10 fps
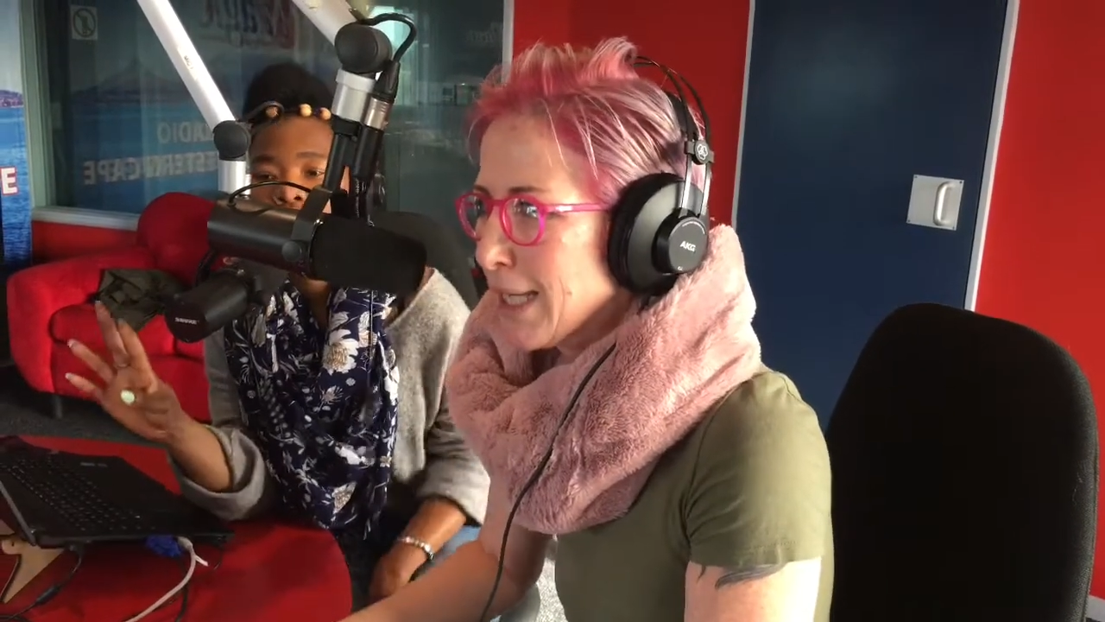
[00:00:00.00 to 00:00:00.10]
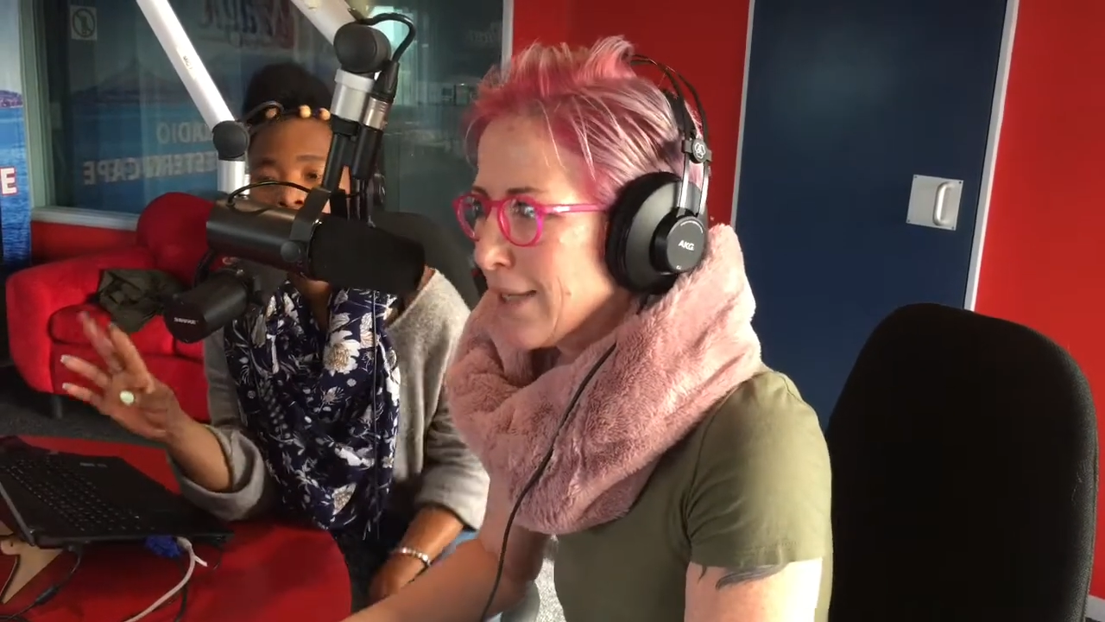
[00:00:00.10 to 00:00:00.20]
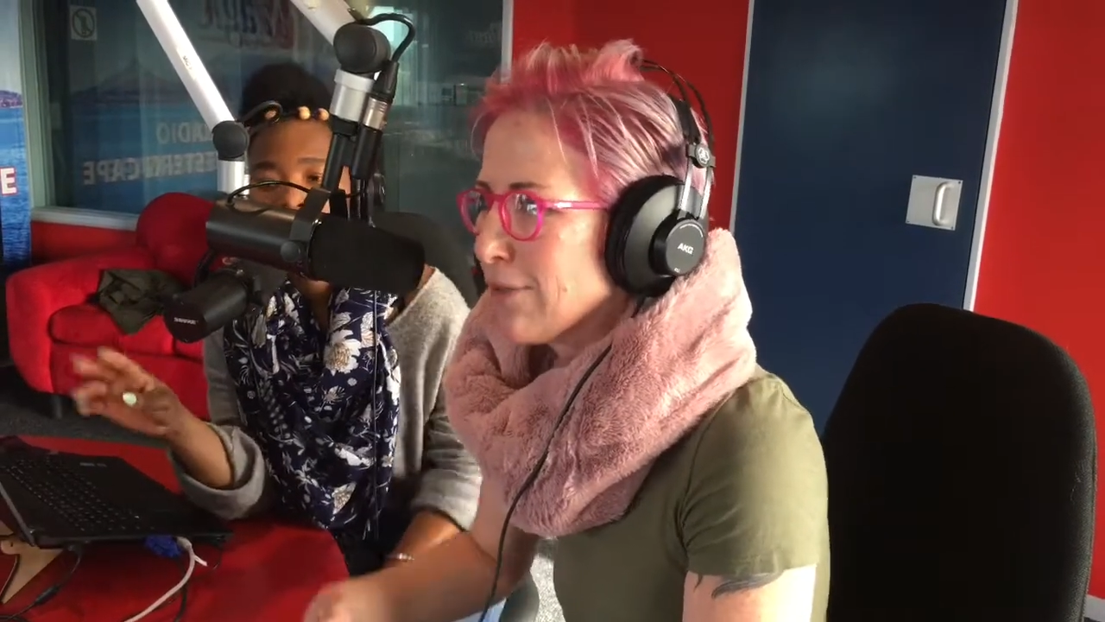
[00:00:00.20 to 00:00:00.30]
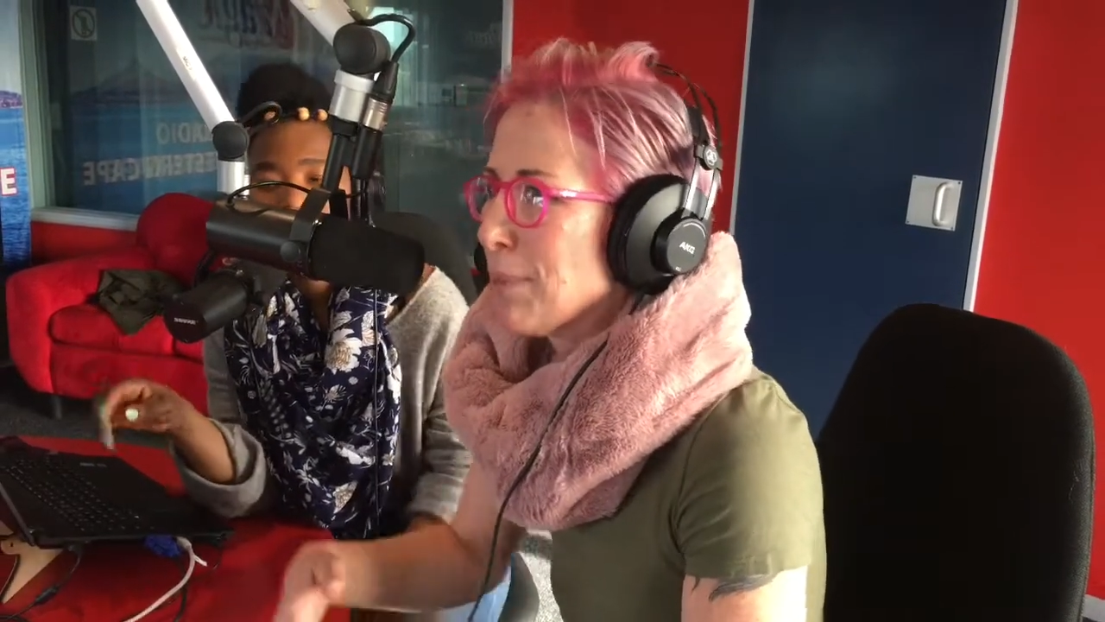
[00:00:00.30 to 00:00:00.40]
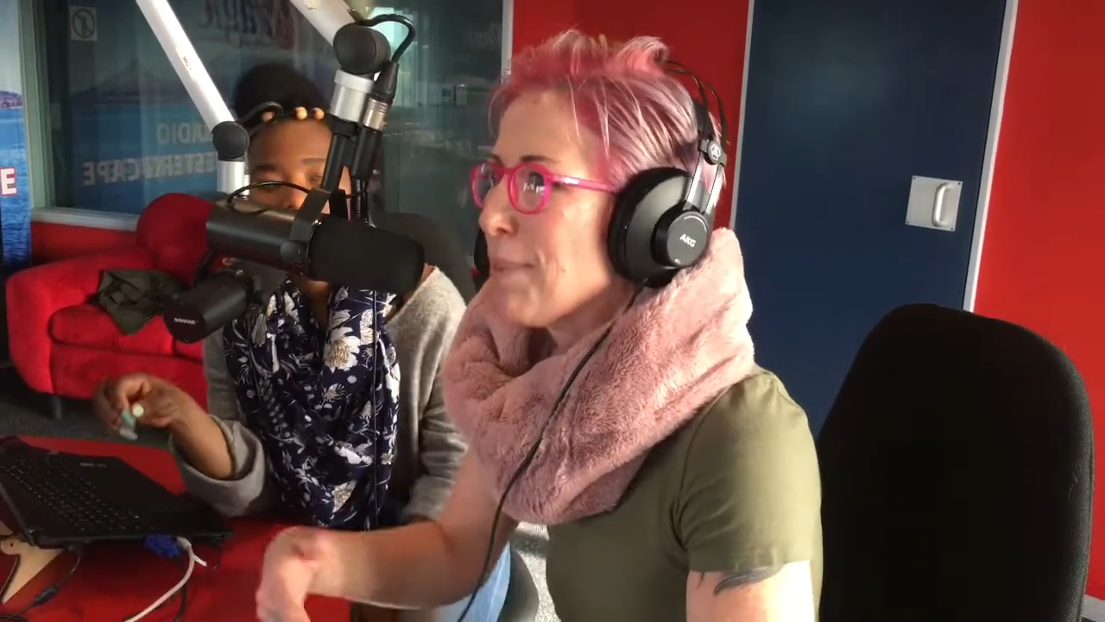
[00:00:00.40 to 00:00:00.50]

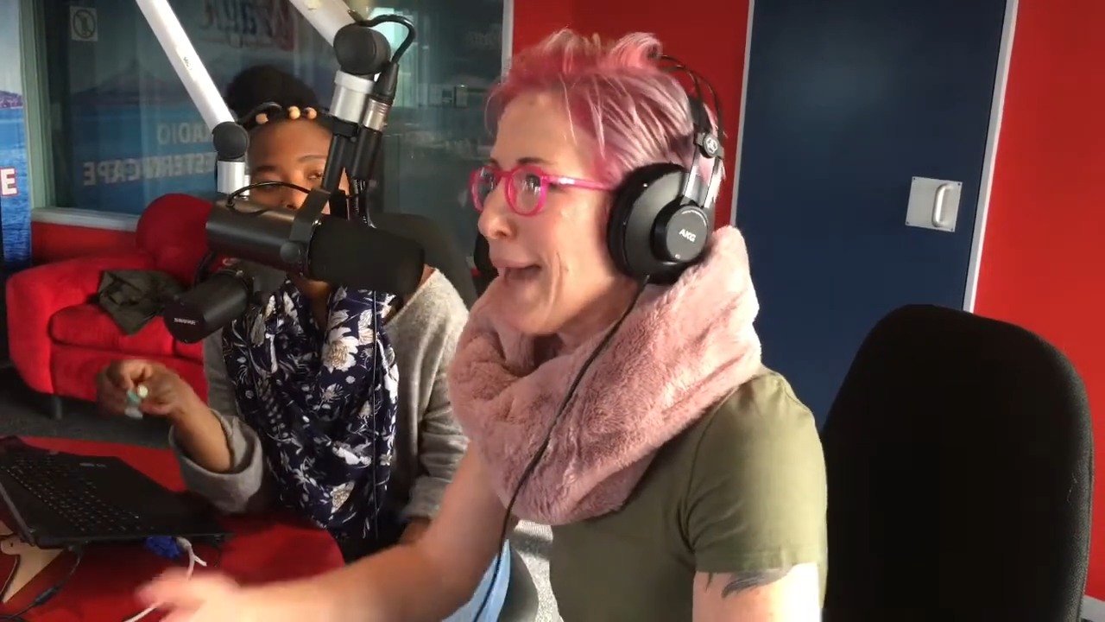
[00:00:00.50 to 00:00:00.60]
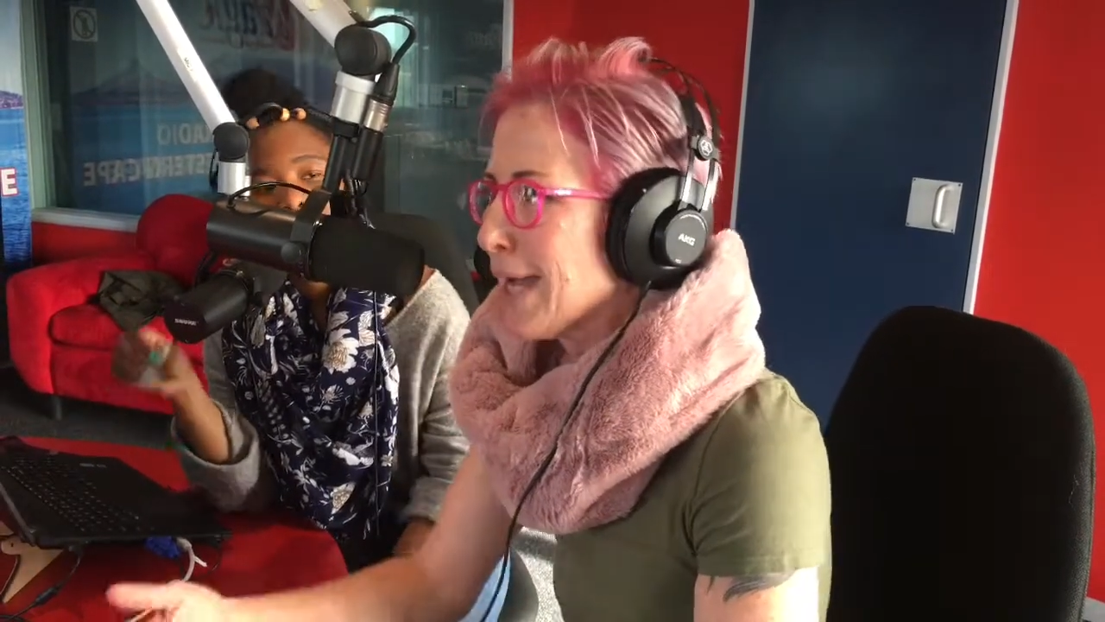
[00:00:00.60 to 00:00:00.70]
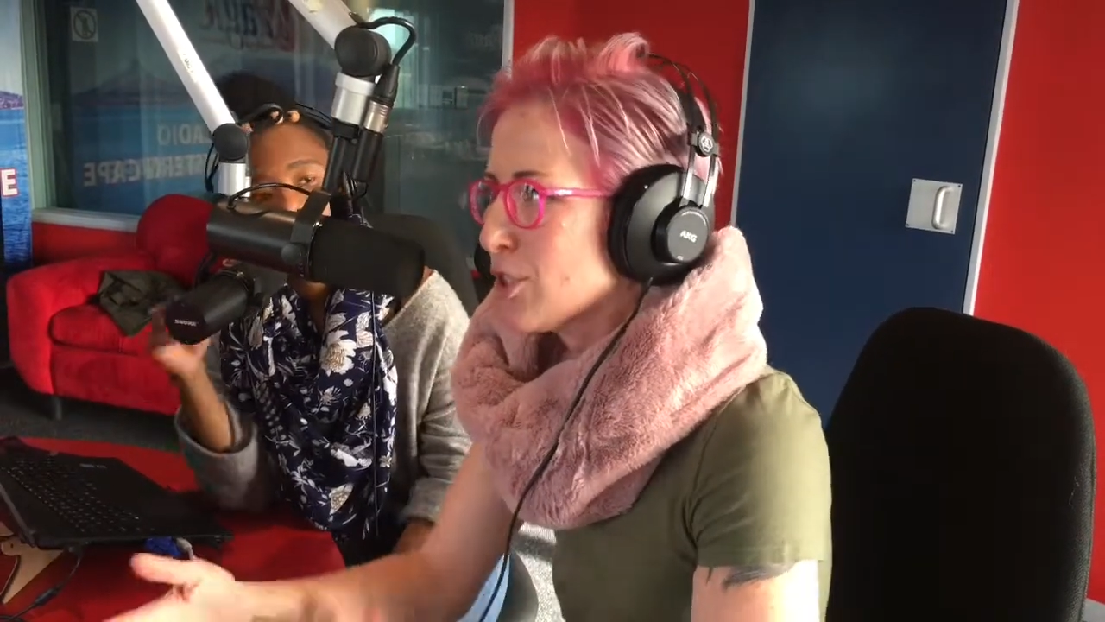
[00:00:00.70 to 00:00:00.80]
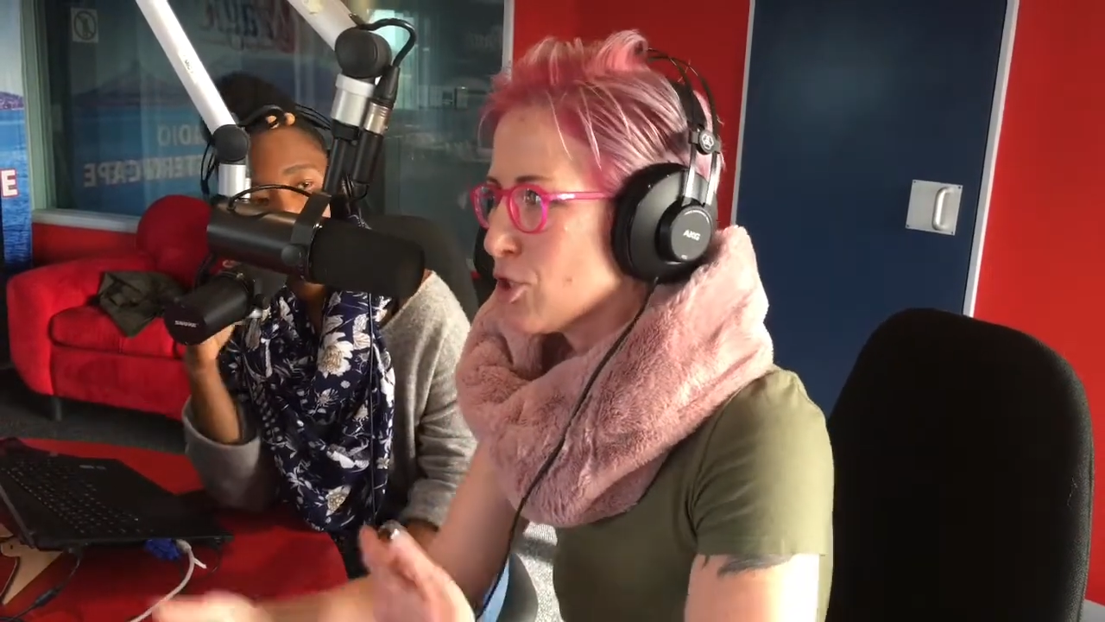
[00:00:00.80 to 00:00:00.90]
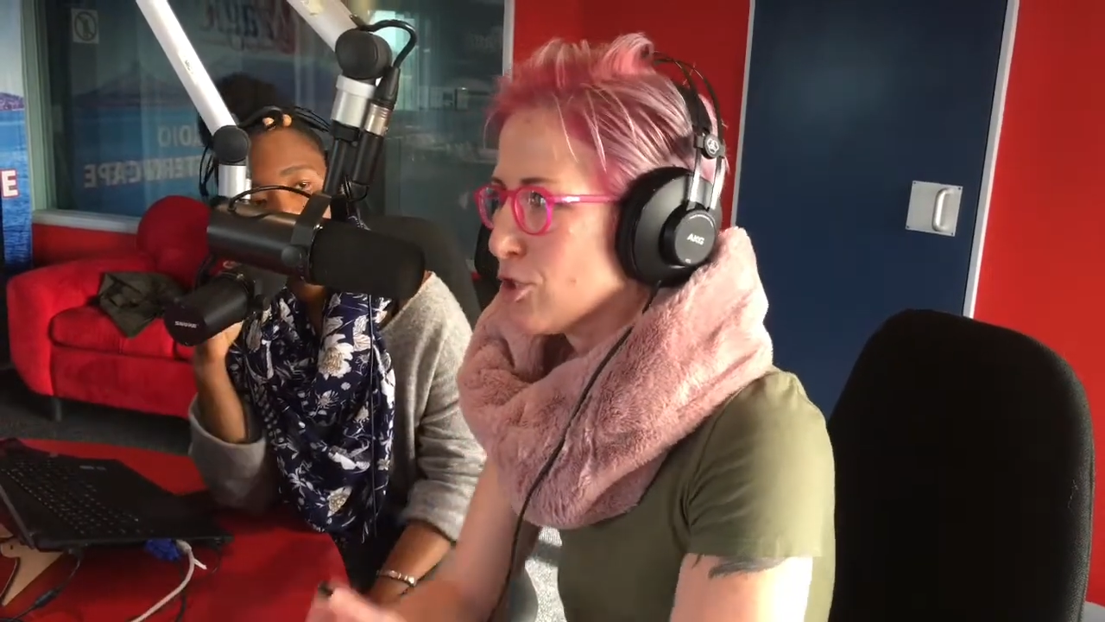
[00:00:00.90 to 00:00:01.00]
giving back
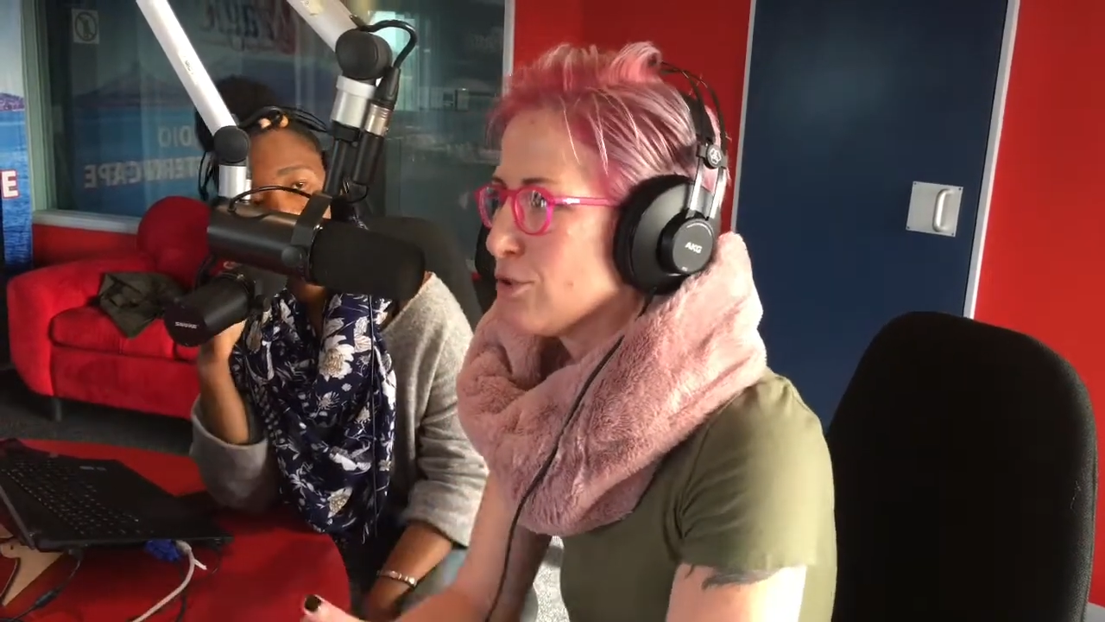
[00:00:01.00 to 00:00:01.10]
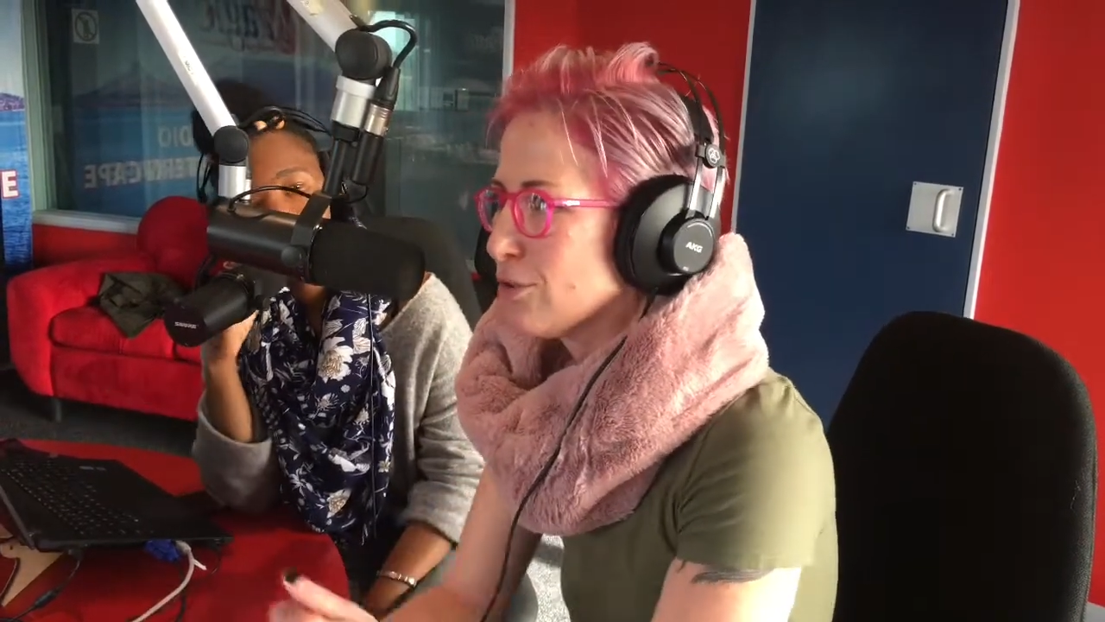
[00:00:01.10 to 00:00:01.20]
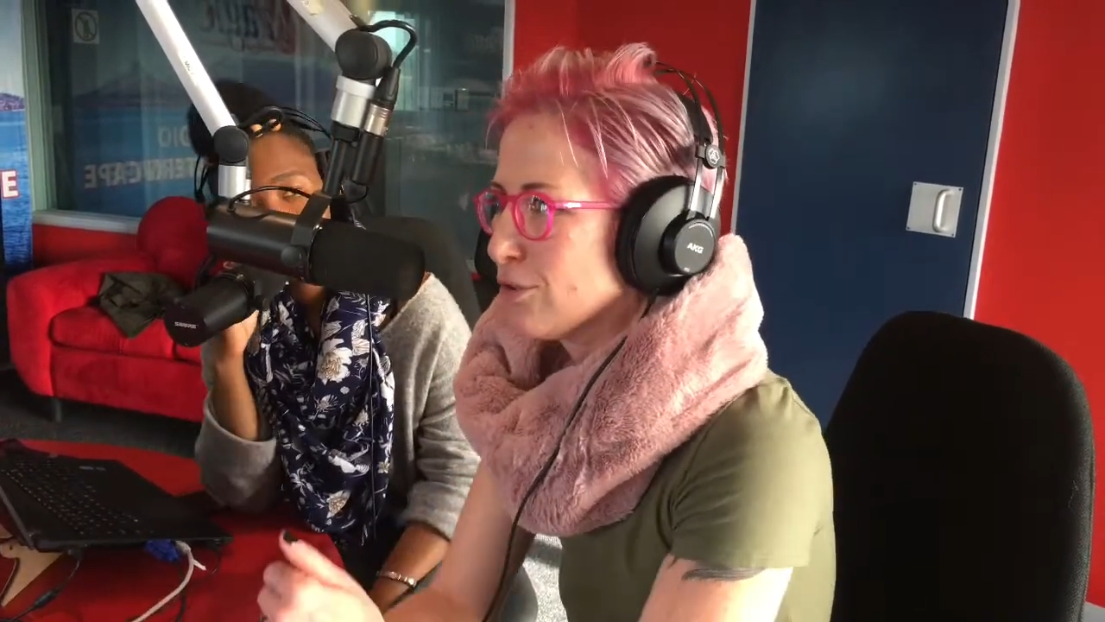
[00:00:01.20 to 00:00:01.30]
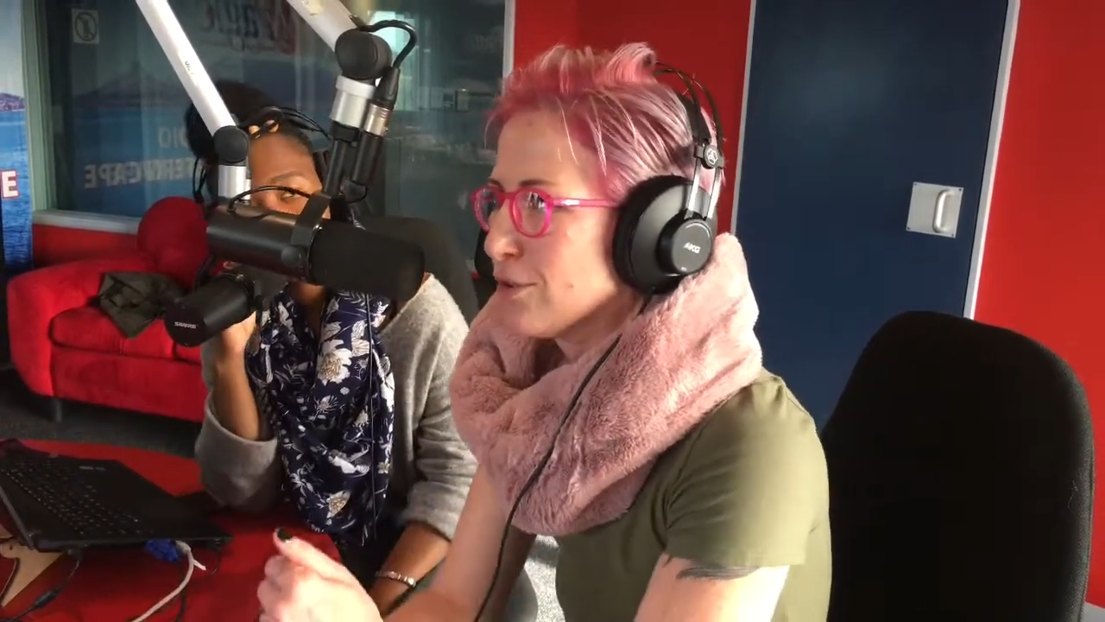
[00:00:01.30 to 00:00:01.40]
to